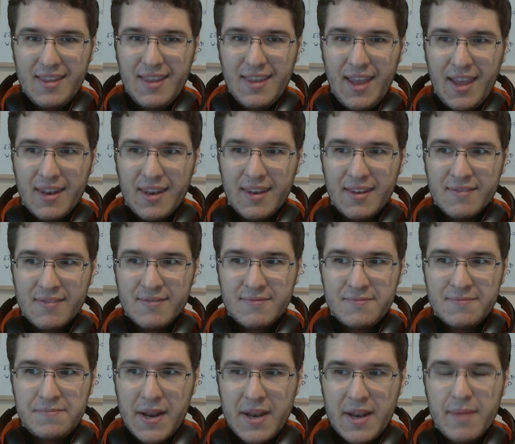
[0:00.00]
in
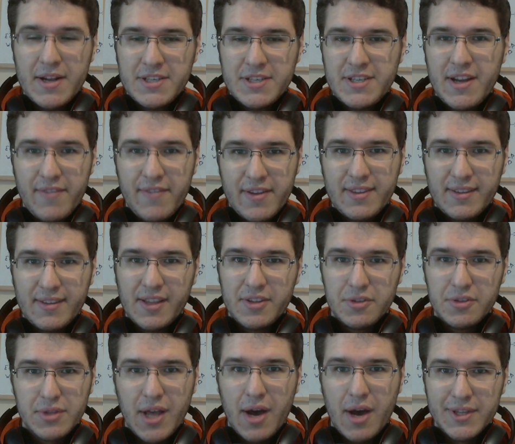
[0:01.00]
pretty much everything they
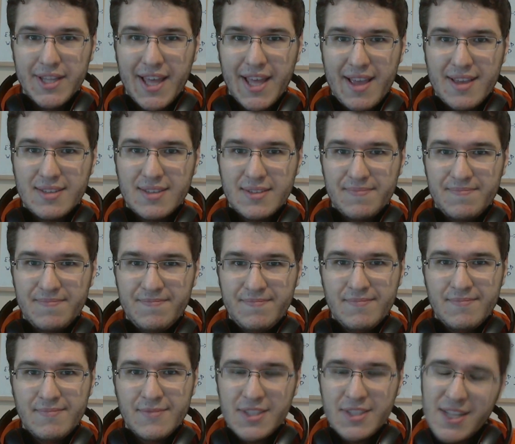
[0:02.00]
do nowadays.
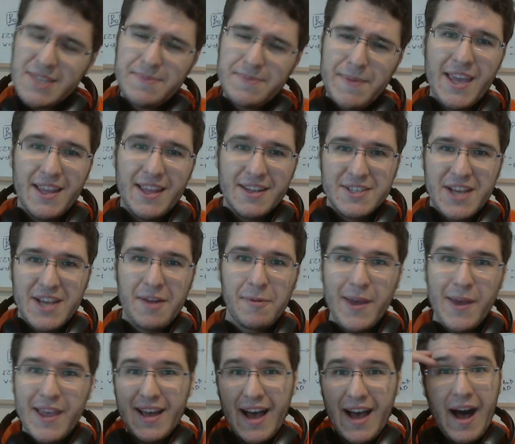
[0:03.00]
So let's begin, shall
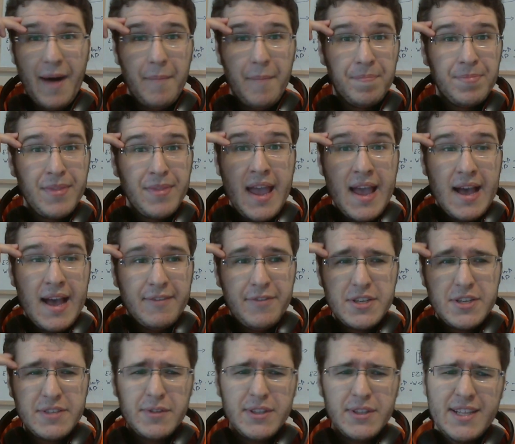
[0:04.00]
we?
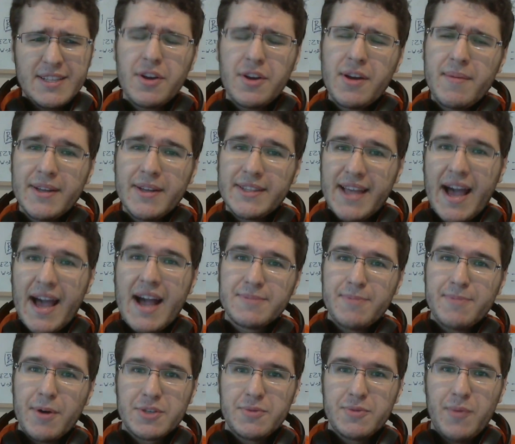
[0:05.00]
First of all, let's talk about the
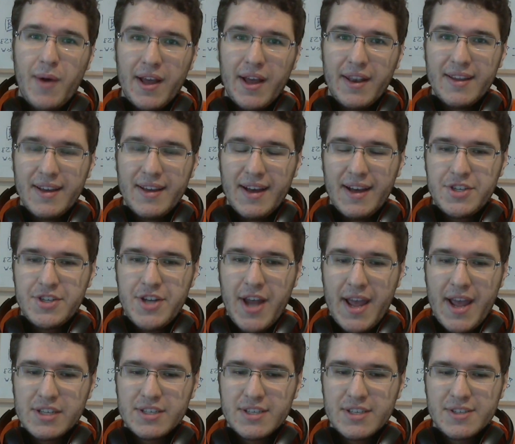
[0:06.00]
Xbox One
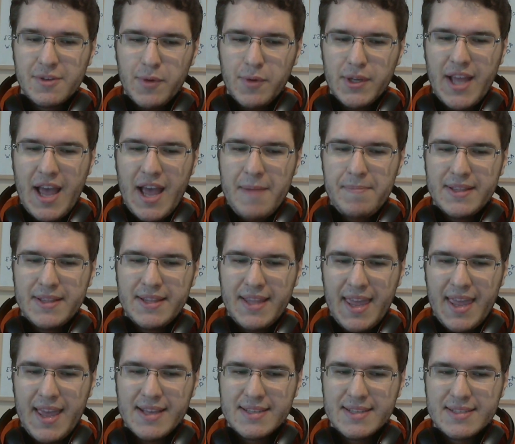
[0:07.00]
change. So what happened
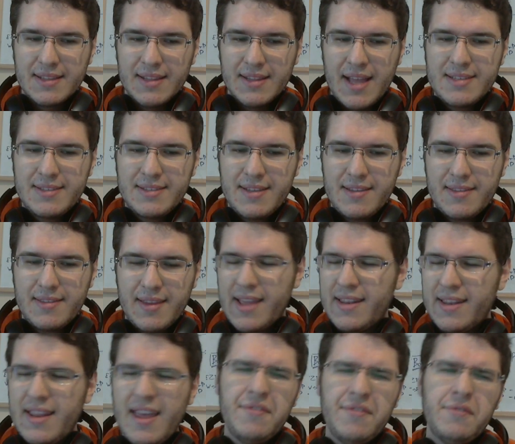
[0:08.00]
is last E3,
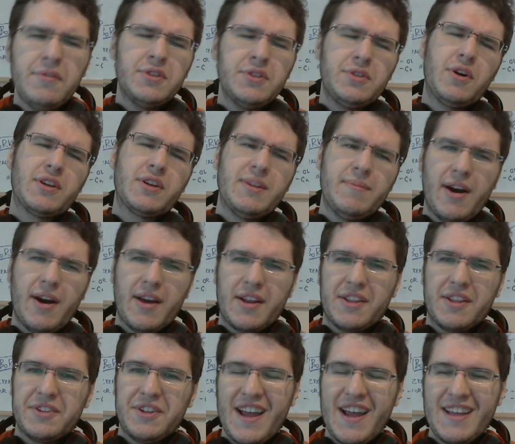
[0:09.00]
and everyone talked about
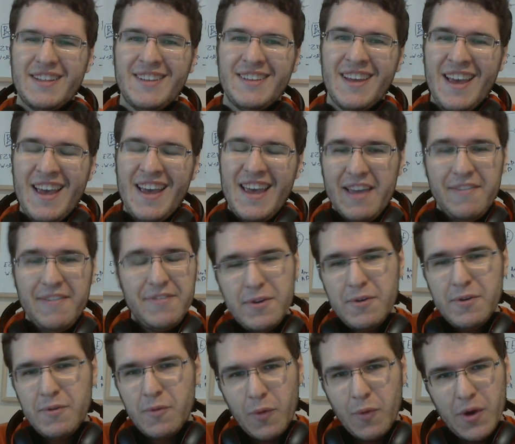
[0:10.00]
it, alright? If
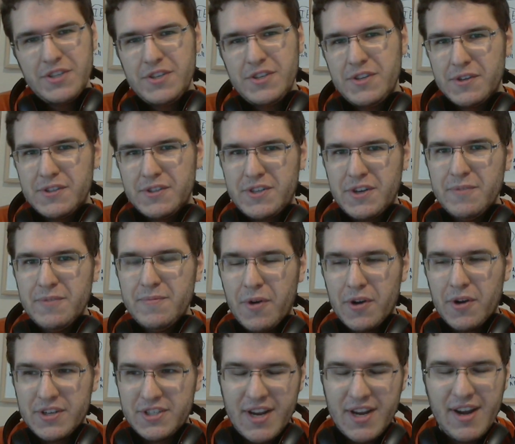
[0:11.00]
you watch YouTube,
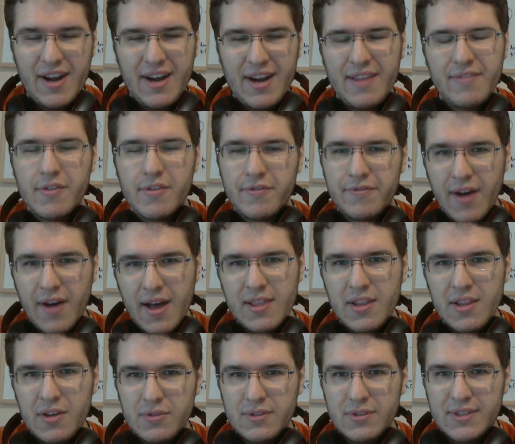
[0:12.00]
or generally if you
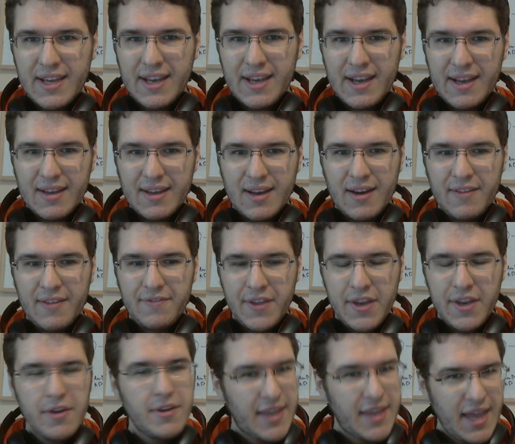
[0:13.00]
follow the
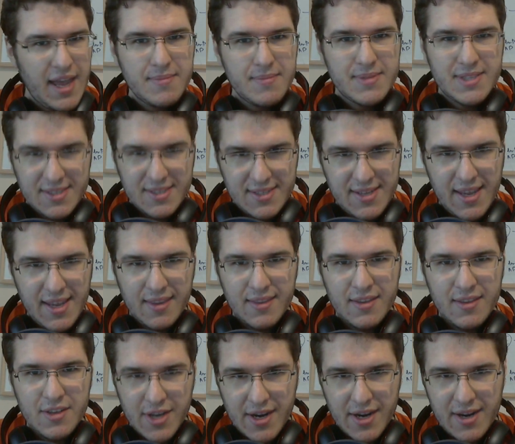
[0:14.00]
video games
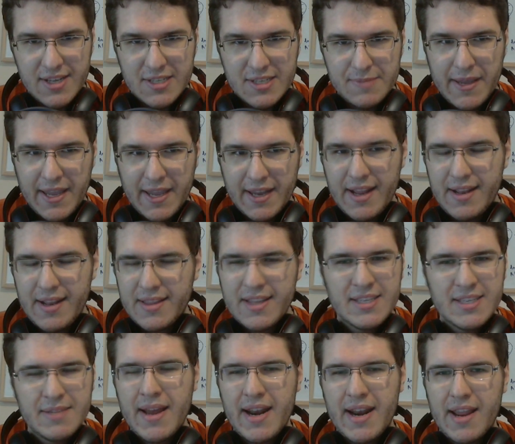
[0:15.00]
scene, generally speaking, it
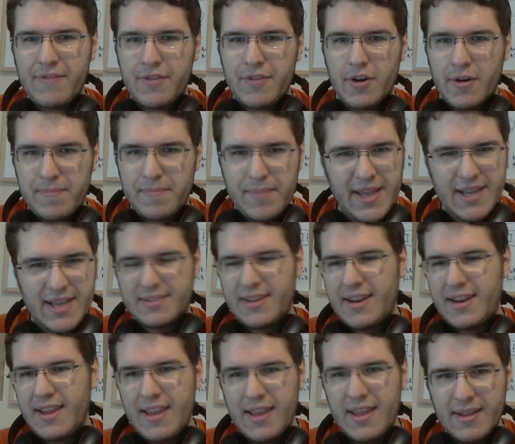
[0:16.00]
doesn't matter if you're a
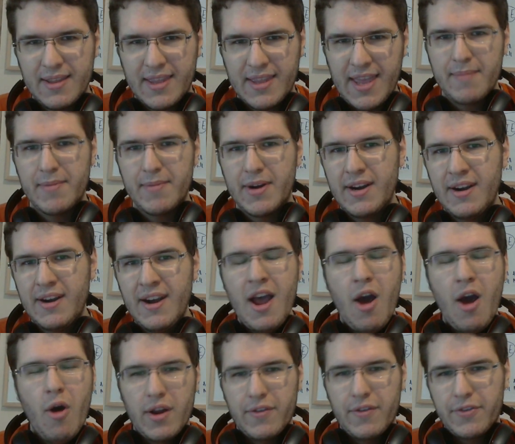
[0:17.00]
PS3 gamer,
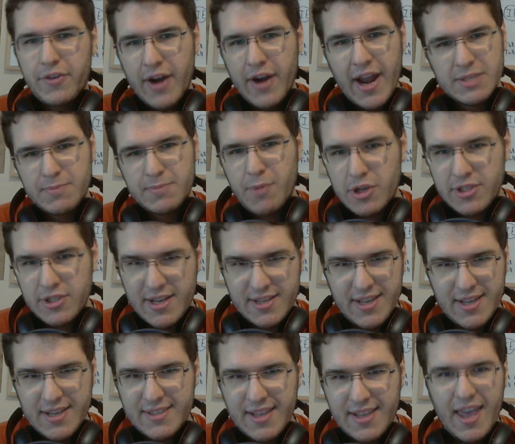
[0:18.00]
or if you're Xbox
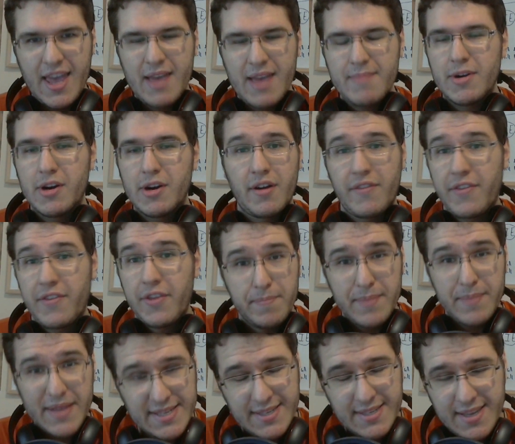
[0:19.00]
360 gamer, or if you're
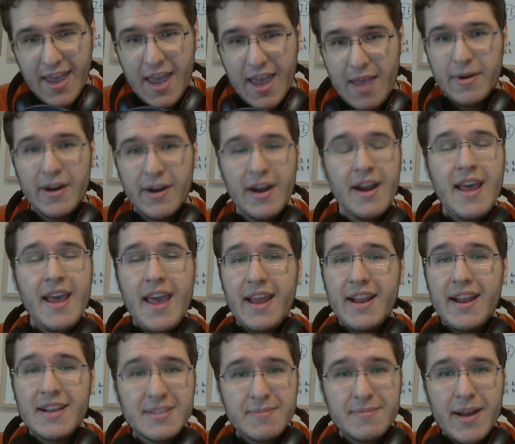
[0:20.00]
PC gamer,
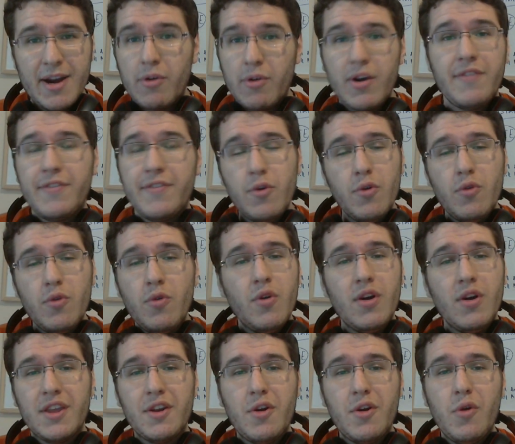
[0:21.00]
it doesn't matter, or if you
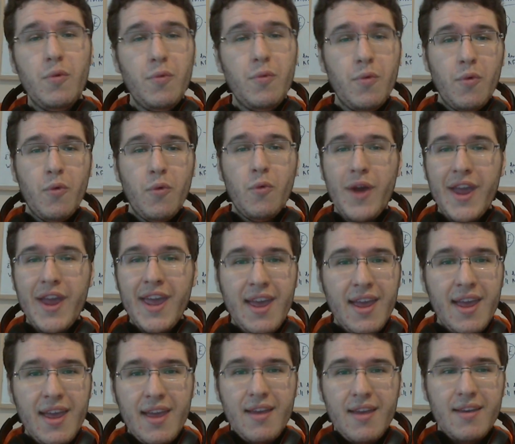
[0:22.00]

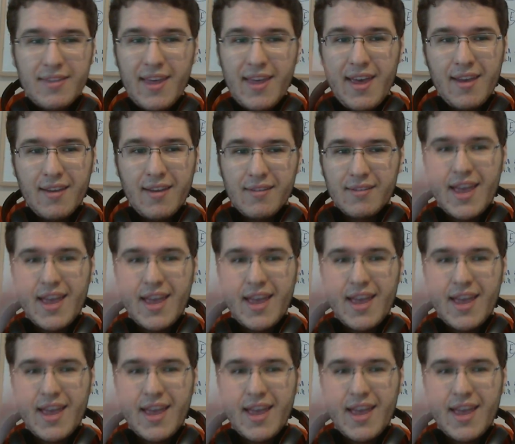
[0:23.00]
Wii thing